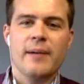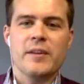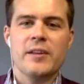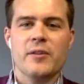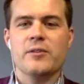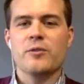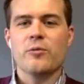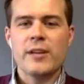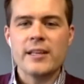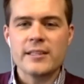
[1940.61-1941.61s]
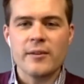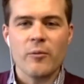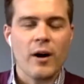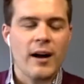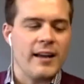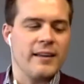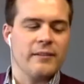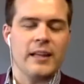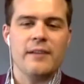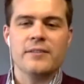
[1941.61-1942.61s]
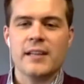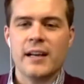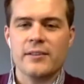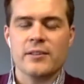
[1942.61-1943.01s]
There's a reason why Lifestyles